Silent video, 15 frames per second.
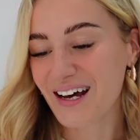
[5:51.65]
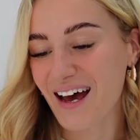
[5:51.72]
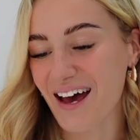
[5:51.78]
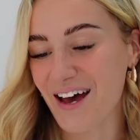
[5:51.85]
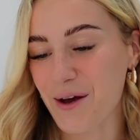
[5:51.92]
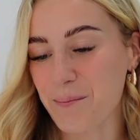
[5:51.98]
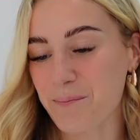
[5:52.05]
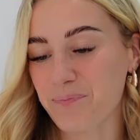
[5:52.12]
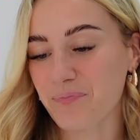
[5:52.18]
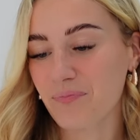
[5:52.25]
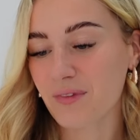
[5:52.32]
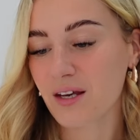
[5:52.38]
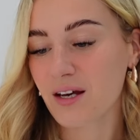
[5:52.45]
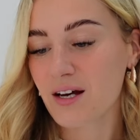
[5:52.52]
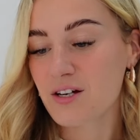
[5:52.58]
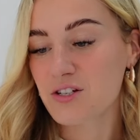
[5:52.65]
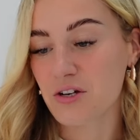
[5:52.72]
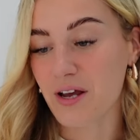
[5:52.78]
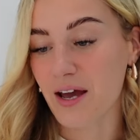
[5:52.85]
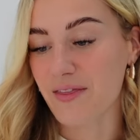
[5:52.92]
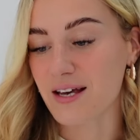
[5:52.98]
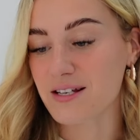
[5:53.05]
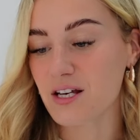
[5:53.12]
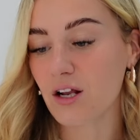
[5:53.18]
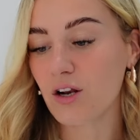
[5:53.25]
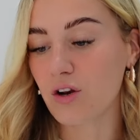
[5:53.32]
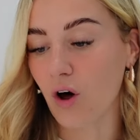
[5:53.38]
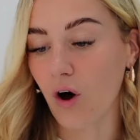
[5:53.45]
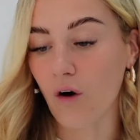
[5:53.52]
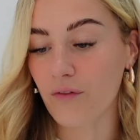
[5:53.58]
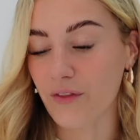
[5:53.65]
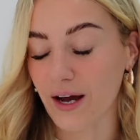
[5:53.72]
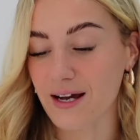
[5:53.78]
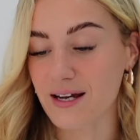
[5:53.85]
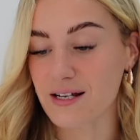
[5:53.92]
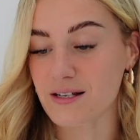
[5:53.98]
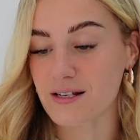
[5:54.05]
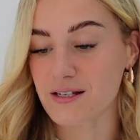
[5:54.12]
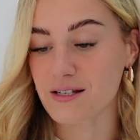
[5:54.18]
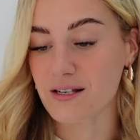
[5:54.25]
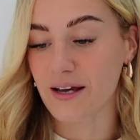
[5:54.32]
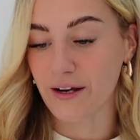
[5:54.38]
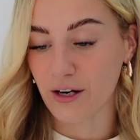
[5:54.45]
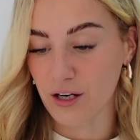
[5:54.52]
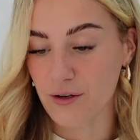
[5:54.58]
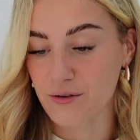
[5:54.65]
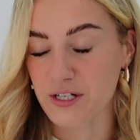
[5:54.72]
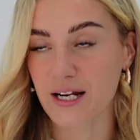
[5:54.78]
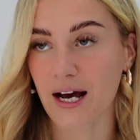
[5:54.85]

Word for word: Um, So yeah, there's a lot that is included,